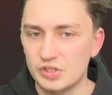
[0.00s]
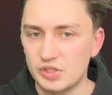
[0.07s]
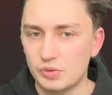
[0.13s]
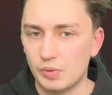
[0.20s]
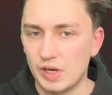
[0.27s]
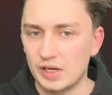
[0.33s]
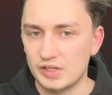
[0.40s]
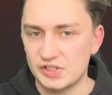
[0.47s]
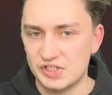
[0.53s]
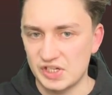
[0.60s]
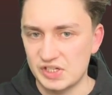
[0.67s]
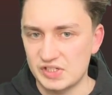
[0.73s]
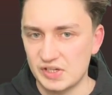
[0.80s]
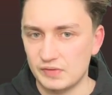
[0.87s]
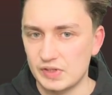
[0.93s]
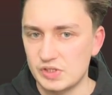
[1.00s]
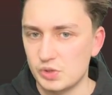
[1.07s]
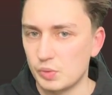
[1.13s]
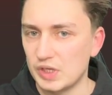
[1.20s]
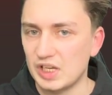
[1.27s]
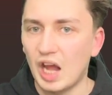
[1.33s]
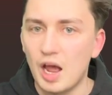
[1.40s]
the square c7,
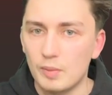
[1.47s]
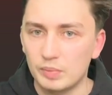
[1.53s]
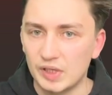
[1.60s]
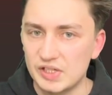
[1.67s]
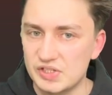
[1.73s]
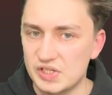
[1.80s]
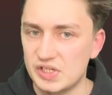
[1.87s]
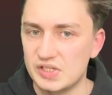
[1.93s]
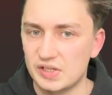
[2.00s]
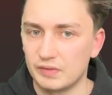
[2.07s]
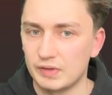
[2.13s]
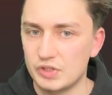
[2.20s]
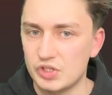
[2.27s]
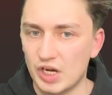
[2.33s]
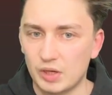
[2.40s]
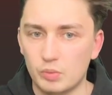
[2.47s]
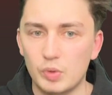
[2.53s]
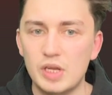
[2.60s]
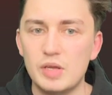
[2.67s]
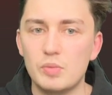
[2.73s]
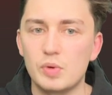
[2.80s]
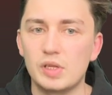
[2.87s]
so we can't play c7 check.
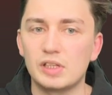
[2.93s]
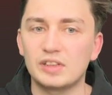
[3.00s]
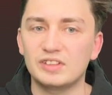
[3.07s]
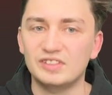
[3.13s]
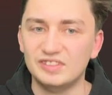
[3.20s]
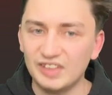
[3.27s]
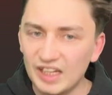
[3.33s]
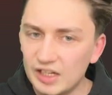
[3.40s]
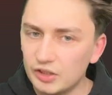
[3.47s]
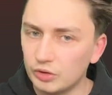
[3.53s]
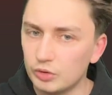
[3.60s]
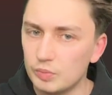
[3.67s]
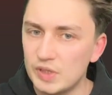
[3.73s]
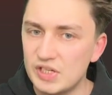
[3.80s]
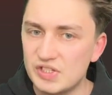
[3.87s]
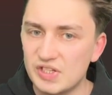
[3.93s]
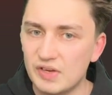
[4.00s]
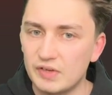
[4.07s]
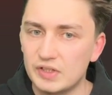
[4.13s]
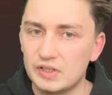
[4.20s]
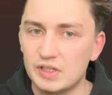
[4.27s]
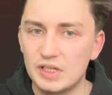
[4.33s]
We will take on
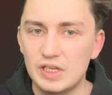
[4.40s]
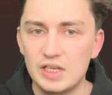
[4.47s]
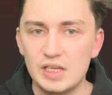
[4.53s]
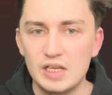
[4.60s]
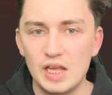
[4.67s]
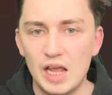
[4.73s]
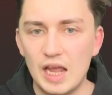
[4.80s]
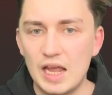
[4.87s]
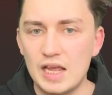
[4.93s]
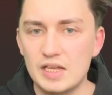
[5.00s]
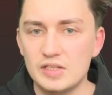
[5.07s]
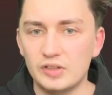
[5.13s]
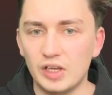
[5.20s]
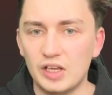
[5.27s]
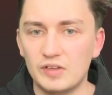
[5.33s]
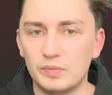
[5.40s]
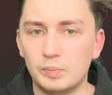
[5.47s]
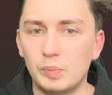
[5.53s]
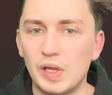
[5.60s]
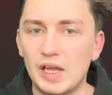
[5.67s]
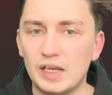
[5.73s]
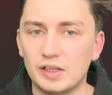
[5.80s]
b7, and
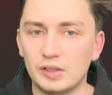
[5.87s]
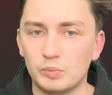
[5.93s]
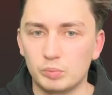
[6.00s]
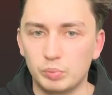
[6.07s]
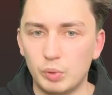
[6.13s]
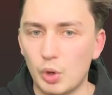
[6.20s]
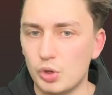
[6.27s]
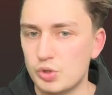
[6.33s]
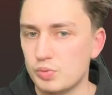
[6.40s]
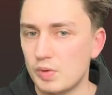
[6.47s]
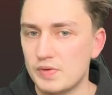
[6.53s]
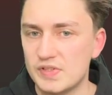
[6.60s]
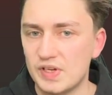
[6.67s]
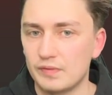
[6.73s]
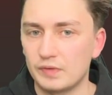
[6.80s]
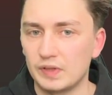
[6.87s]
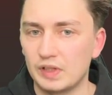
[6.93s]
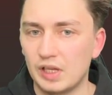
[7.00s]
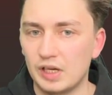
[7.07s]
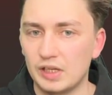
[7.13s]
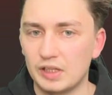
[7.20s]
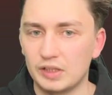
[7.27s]
if black blocks with something
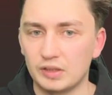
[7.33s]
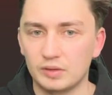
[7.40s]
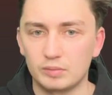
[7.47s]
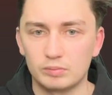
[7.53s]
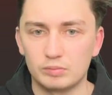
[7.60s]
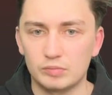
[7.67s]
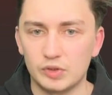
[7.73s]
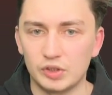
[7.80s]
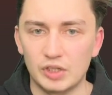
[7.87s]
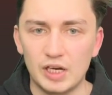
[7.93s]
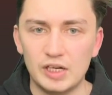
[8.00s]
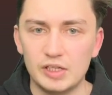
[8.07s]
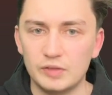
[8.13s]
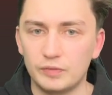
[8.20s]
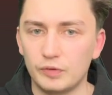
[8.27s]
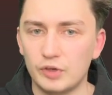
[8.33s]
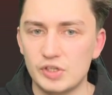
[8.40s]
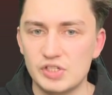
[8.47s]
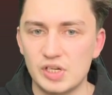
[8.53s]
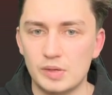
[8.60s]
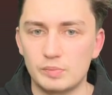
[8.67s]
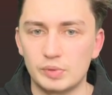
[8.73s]
like the knight, for
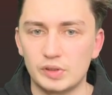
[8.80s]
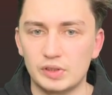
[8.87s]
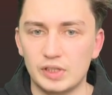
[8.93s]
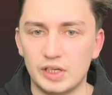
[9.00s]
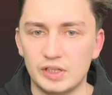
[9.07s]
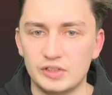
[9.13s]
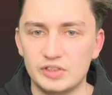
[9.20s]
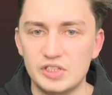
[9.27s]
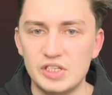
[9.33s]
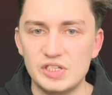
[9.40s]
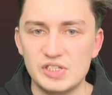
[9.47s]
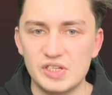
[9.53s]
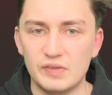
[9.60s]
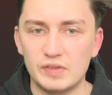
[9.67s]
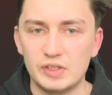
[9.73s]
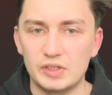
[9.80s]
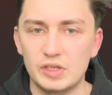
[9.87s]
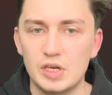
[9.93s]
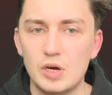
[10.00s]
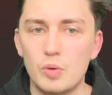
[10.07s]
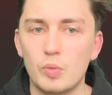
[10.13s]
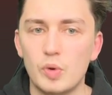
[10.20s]
example, knight d7,
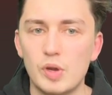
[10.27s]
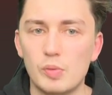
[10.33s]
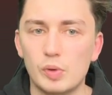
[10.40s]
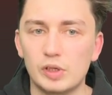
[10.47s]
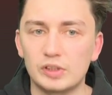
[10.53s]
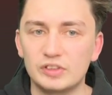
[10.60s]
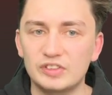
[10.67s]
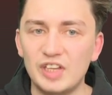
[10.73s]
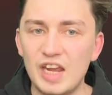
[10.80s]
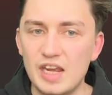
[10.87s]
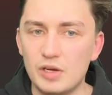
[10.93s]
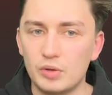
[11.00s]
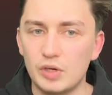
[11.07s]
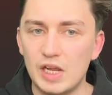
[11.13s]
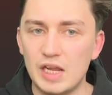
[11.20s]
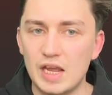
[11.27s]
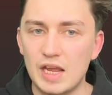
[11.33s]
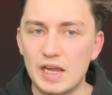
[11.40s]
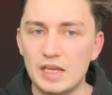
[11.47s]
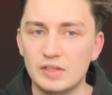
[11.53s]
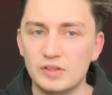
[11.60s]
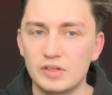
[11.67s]
we will take on
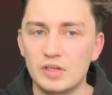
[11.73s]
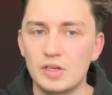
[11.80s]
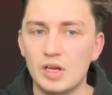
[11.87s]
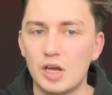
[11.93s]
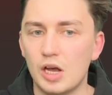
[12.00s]
a8.